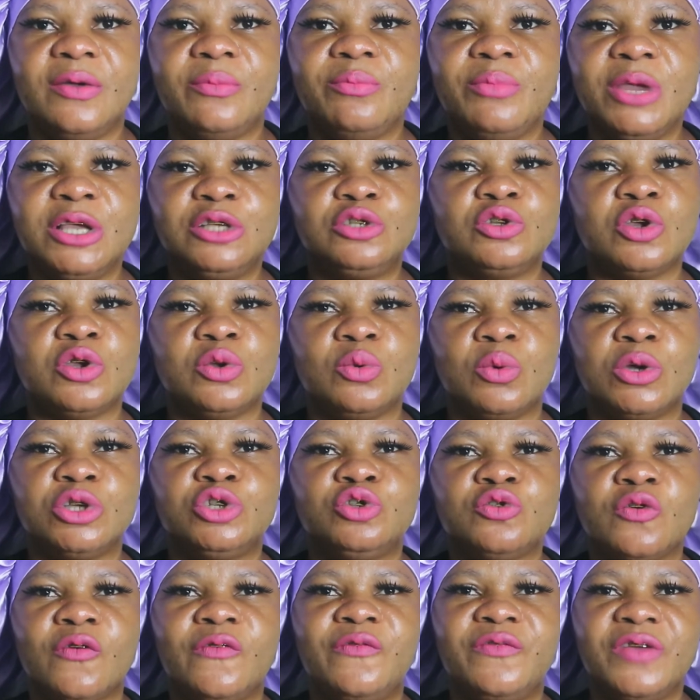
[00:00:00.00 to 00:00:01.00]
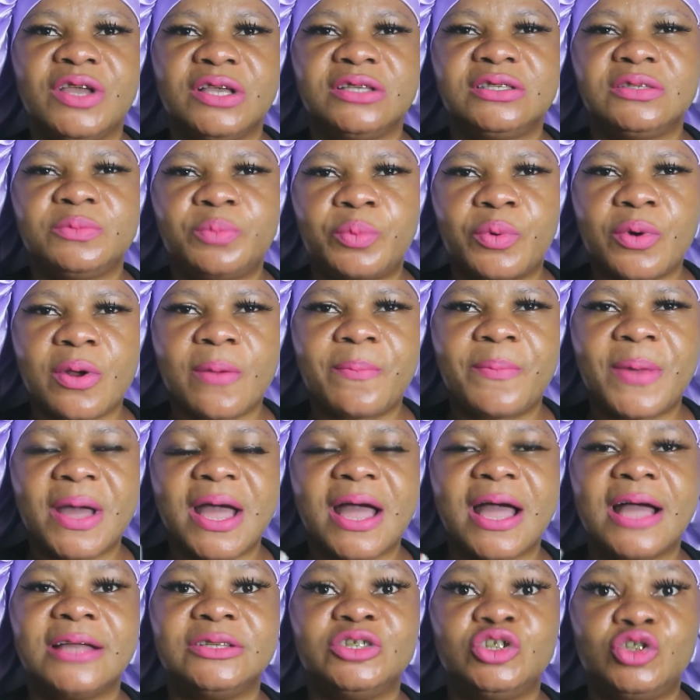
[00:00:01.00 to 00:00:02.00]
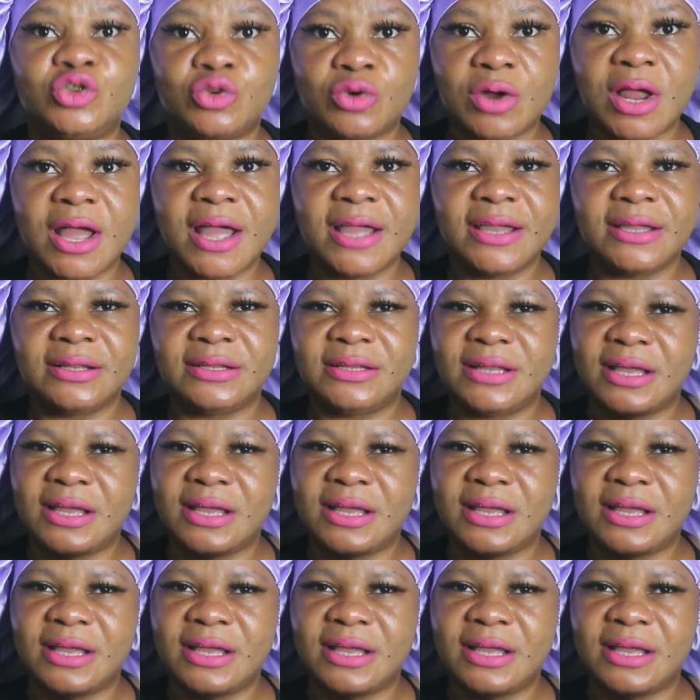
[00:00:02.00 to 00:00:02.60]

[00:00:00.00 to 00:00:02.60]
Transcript: Make sure you wash your face proper and dry,